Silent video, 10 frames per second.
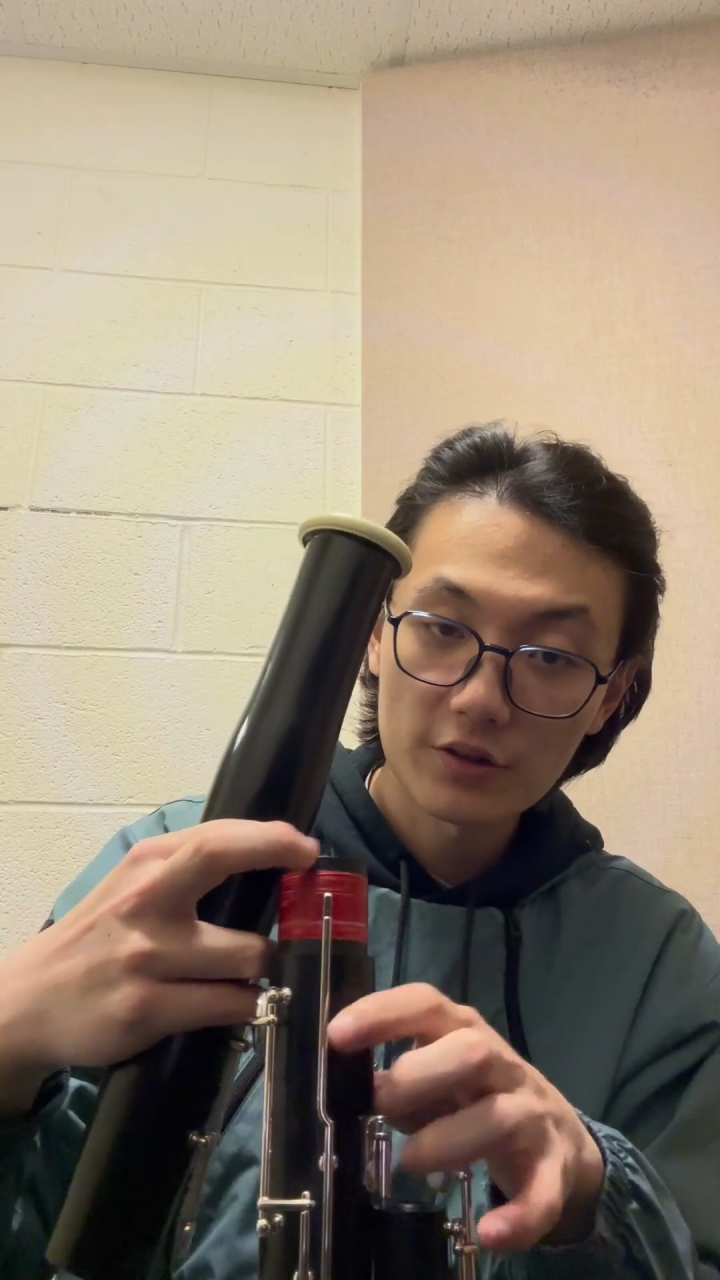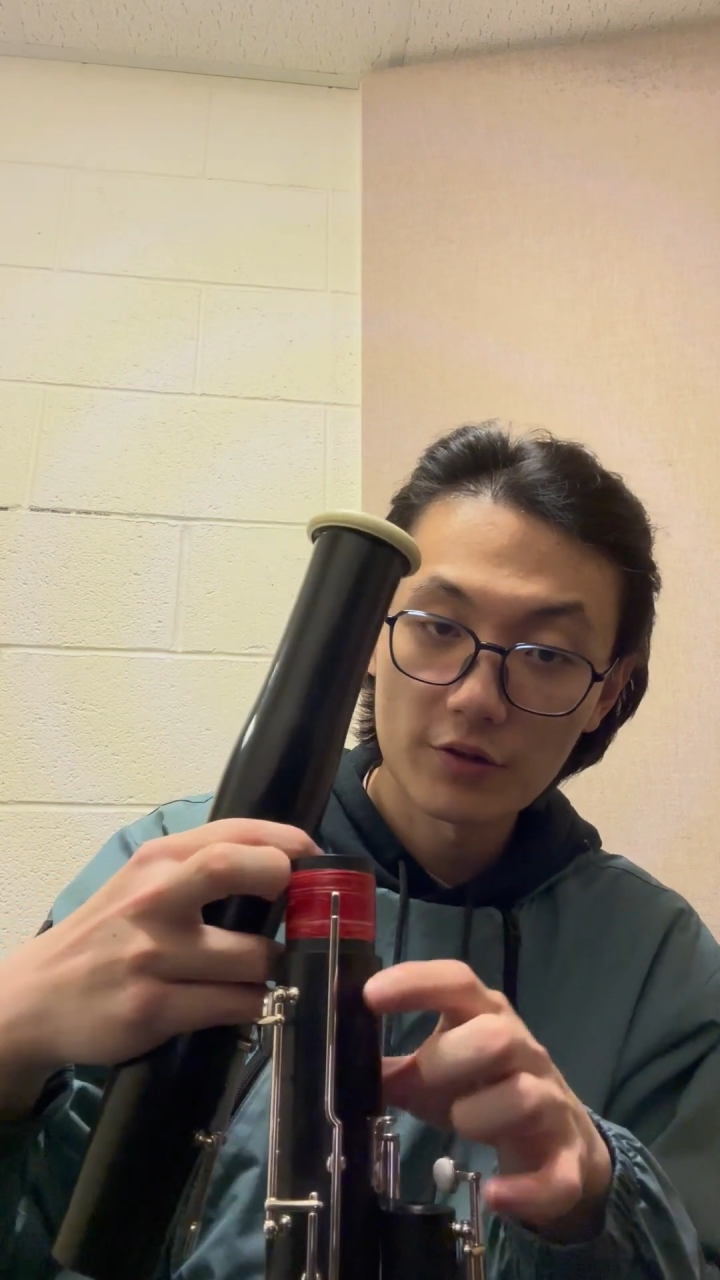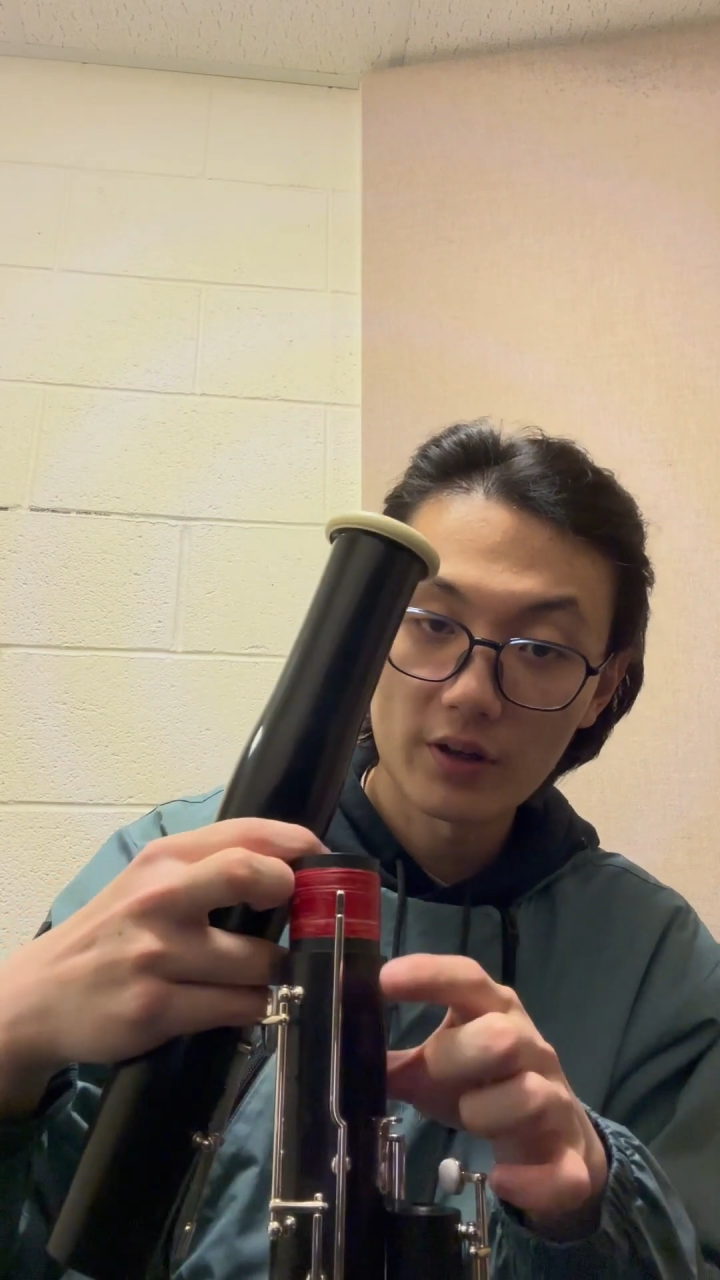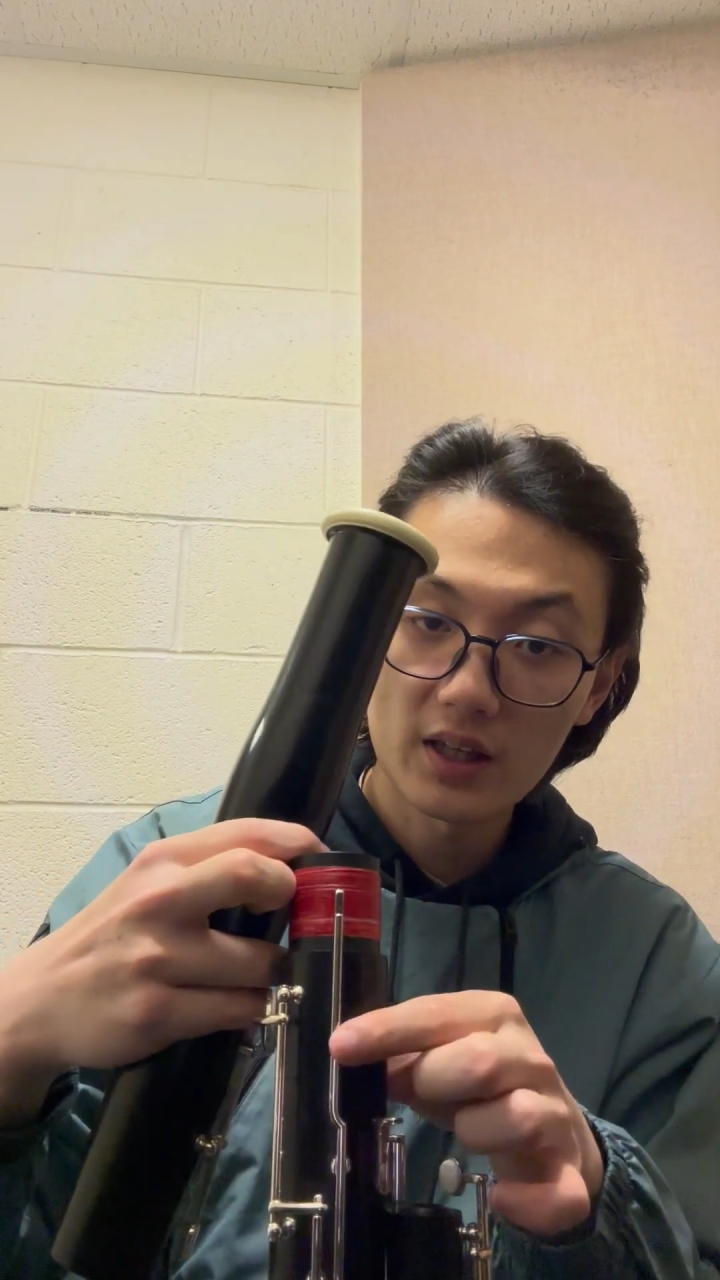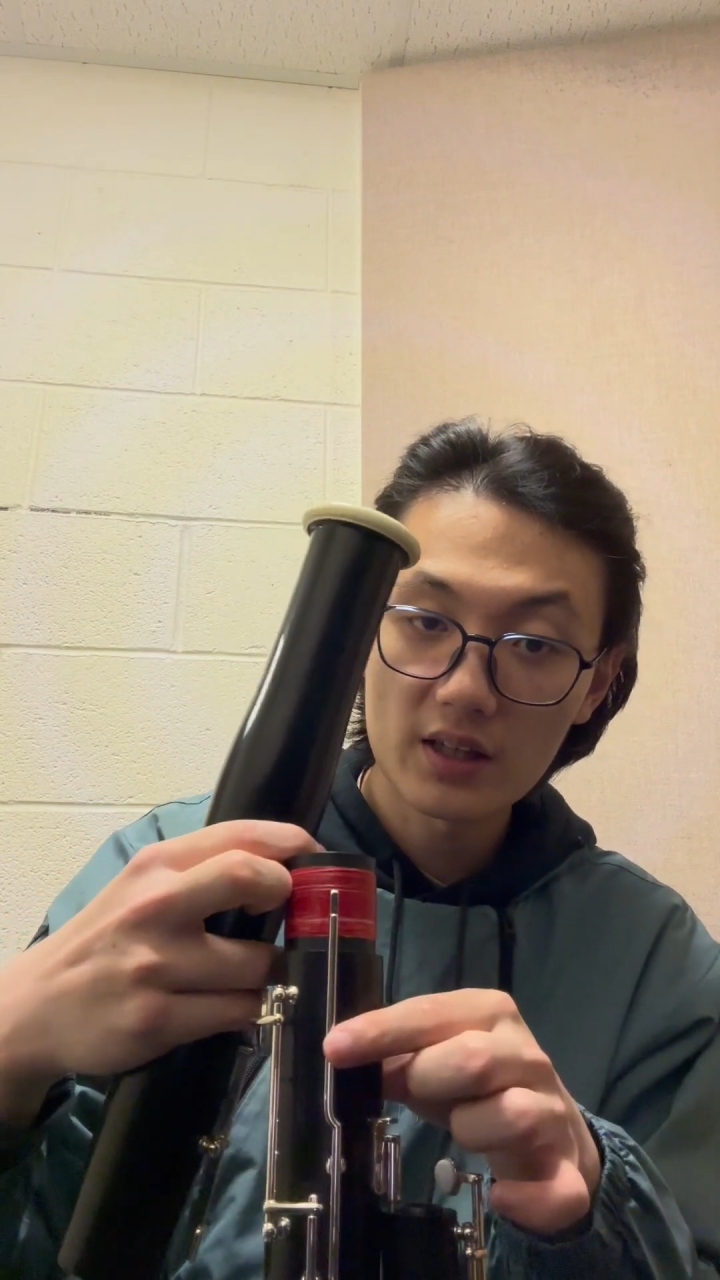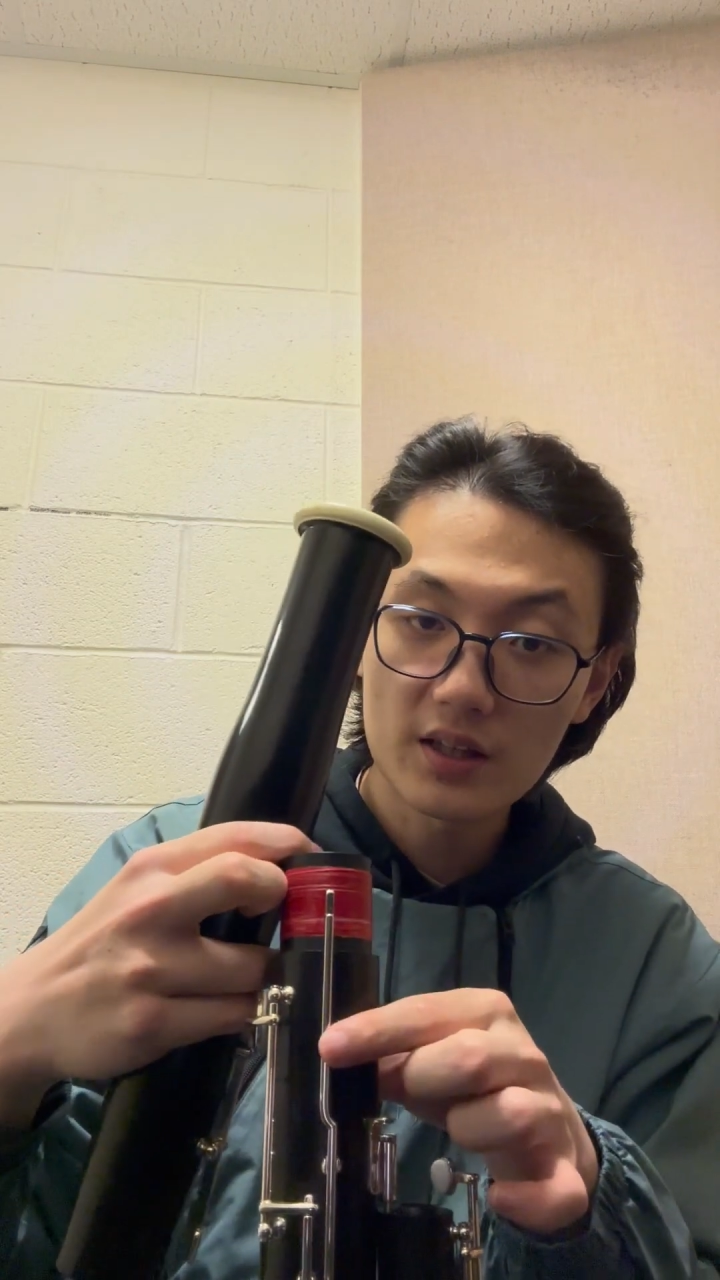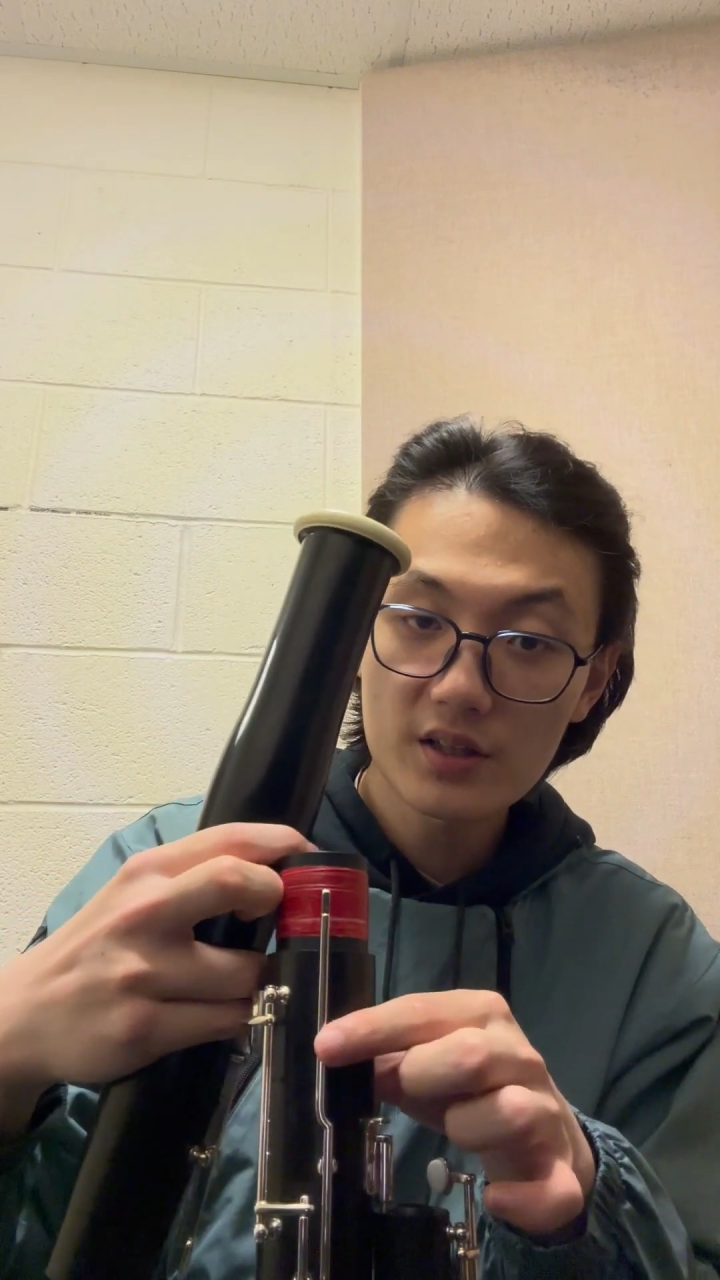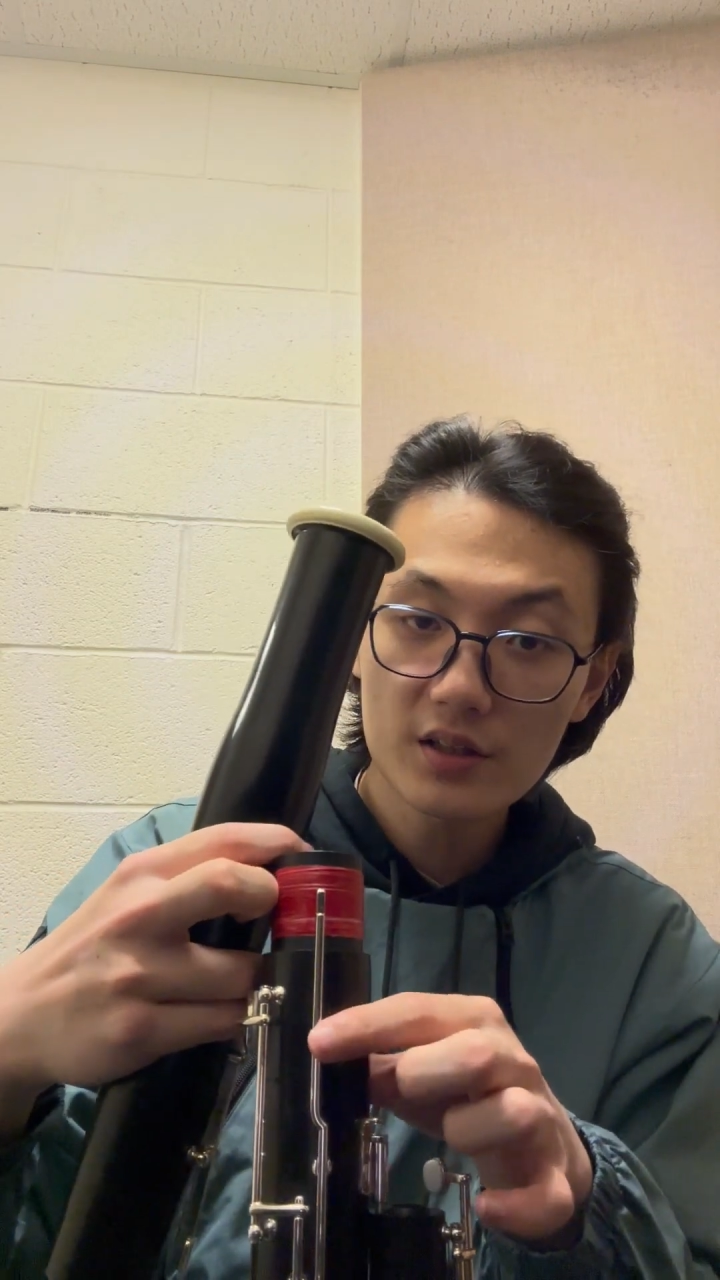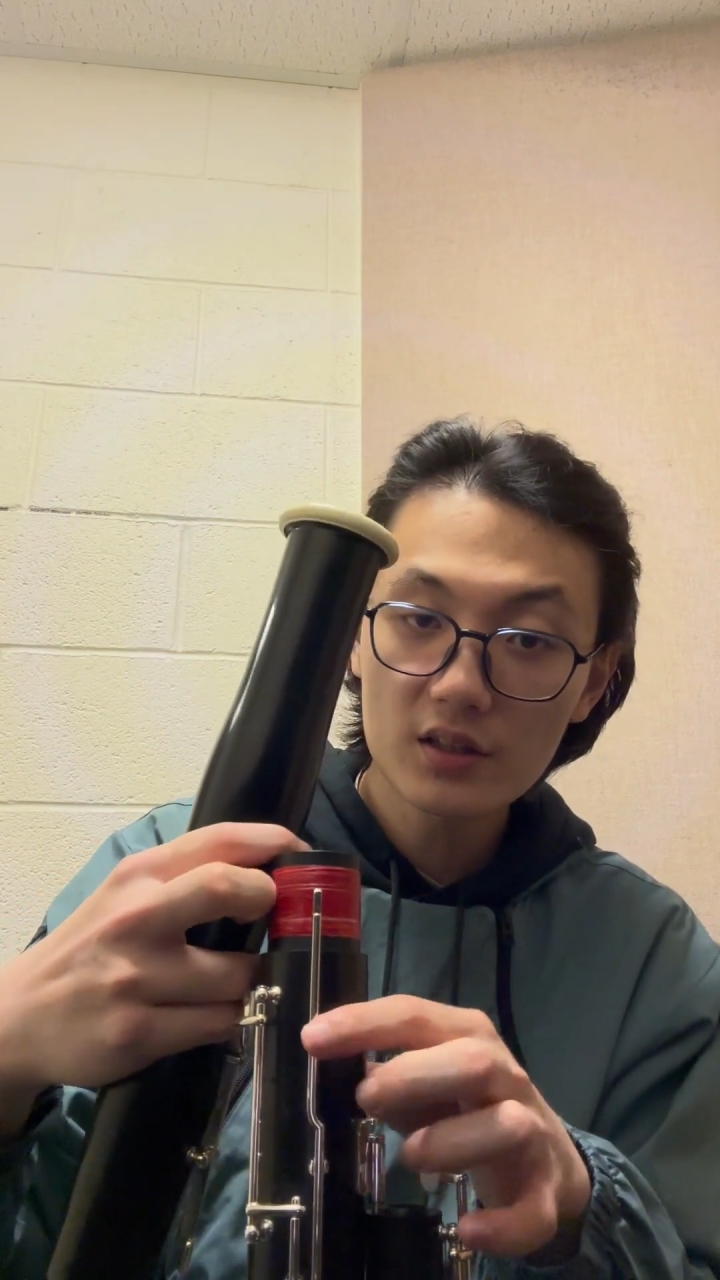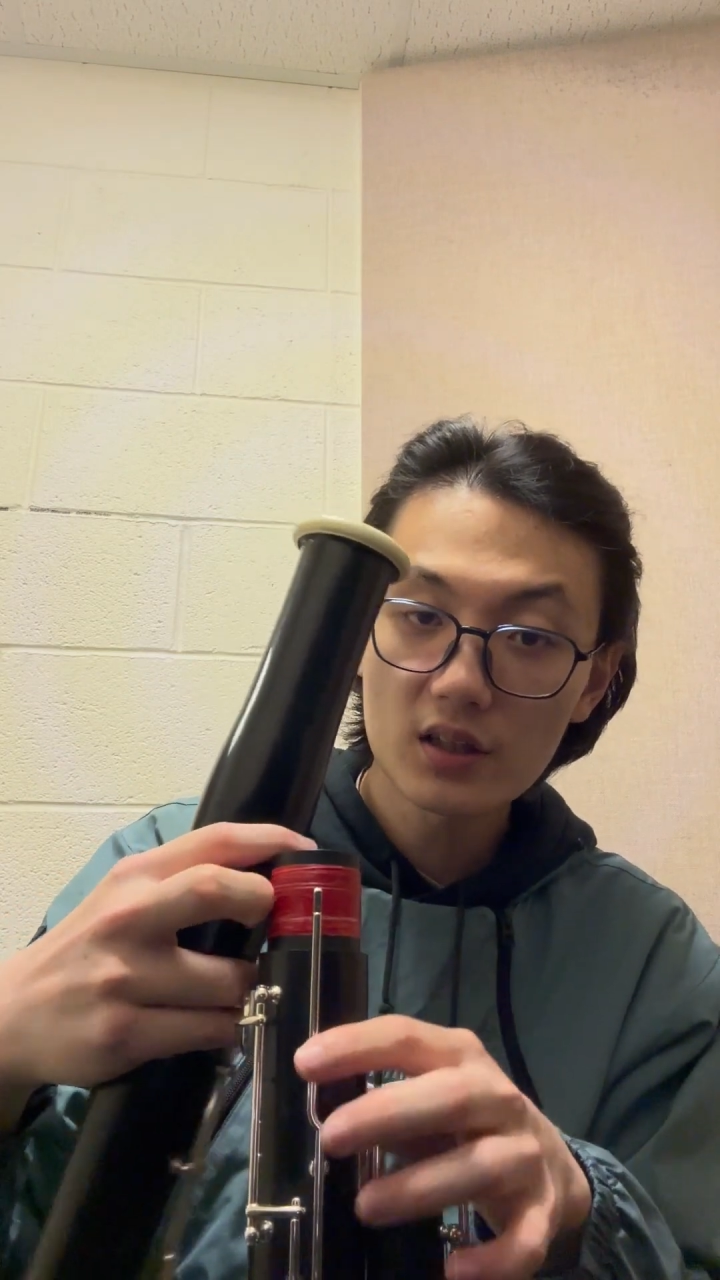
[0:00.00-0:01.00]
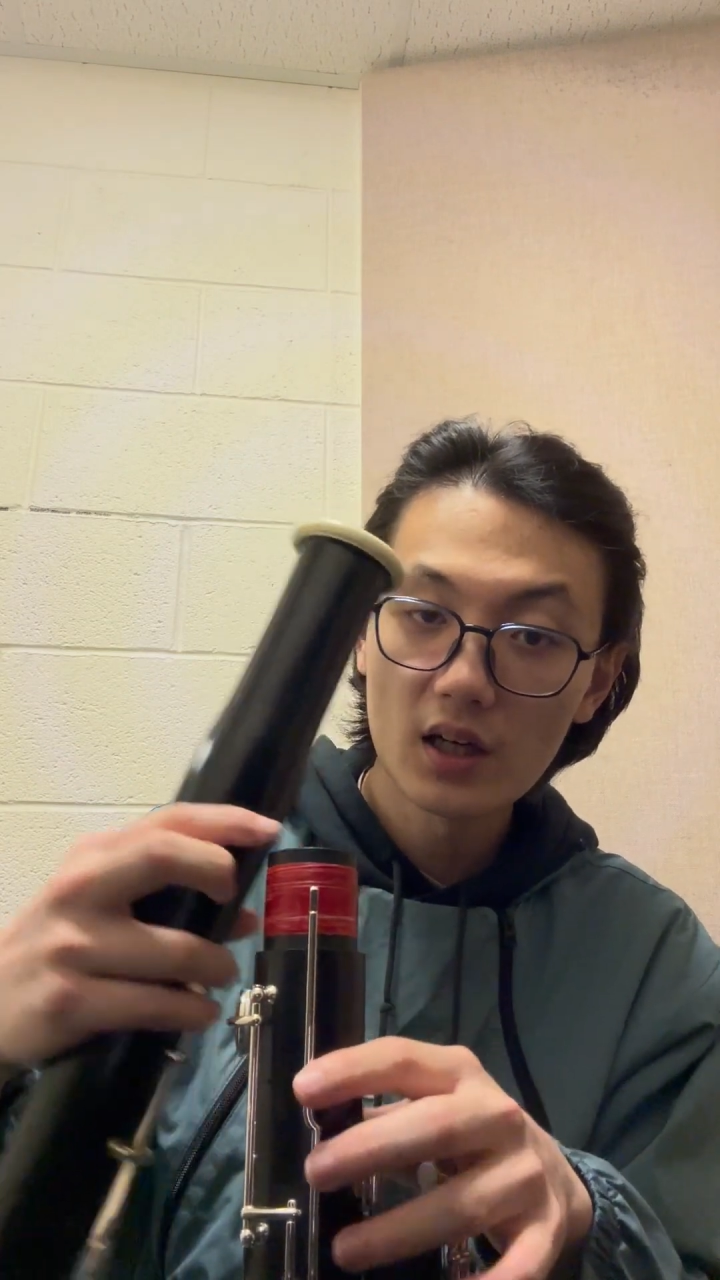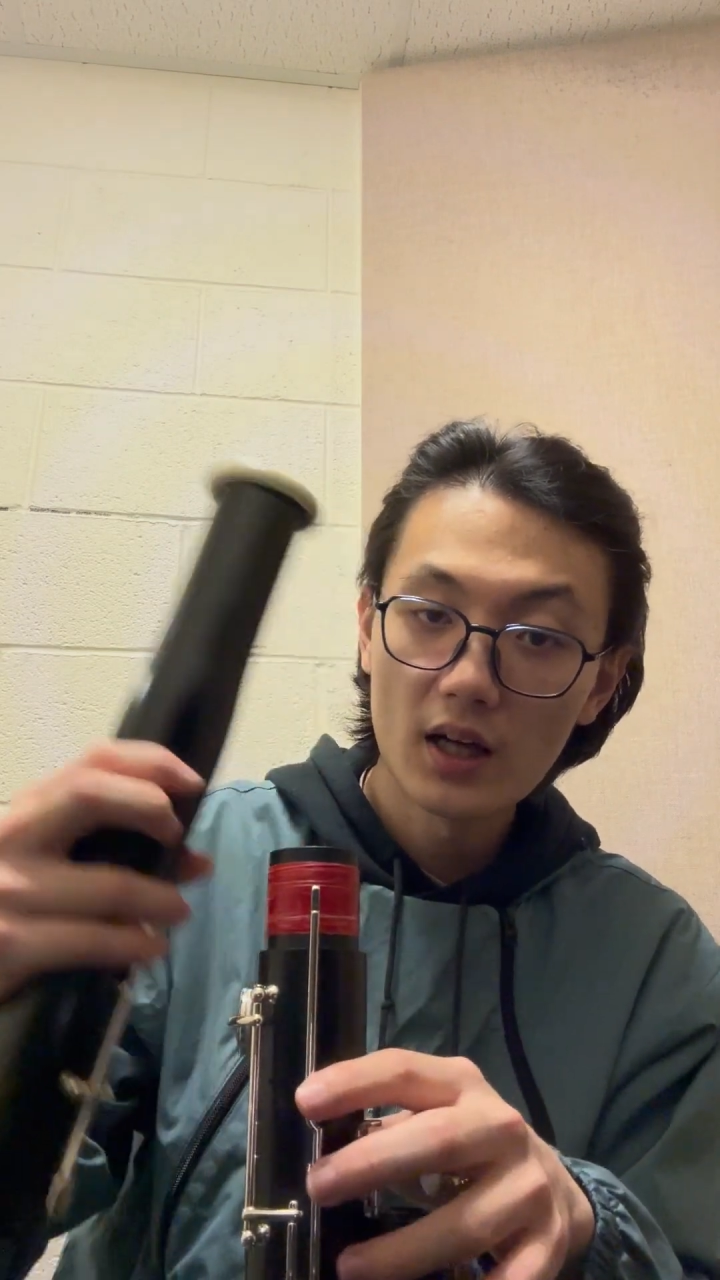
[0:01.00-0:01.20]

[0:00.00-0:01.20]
to here.